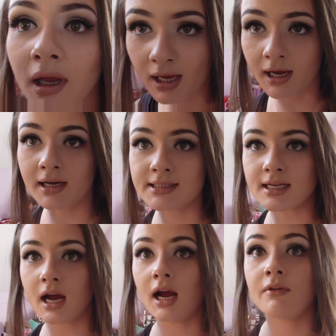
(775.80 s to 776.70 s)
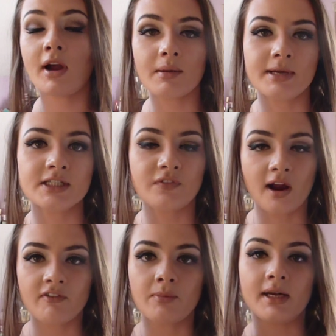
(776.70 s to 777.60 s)
And I recommend it for
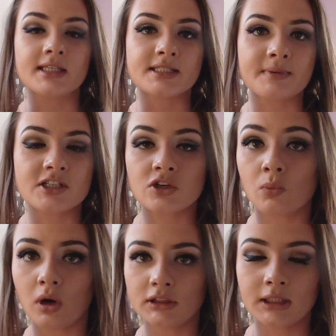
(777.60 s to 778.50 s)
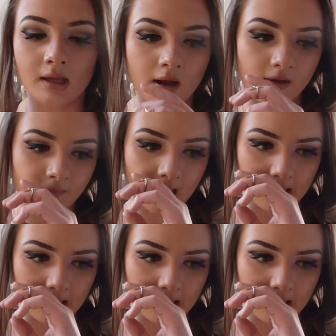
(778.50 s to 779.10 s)
everybody. Just make sure to wash it off.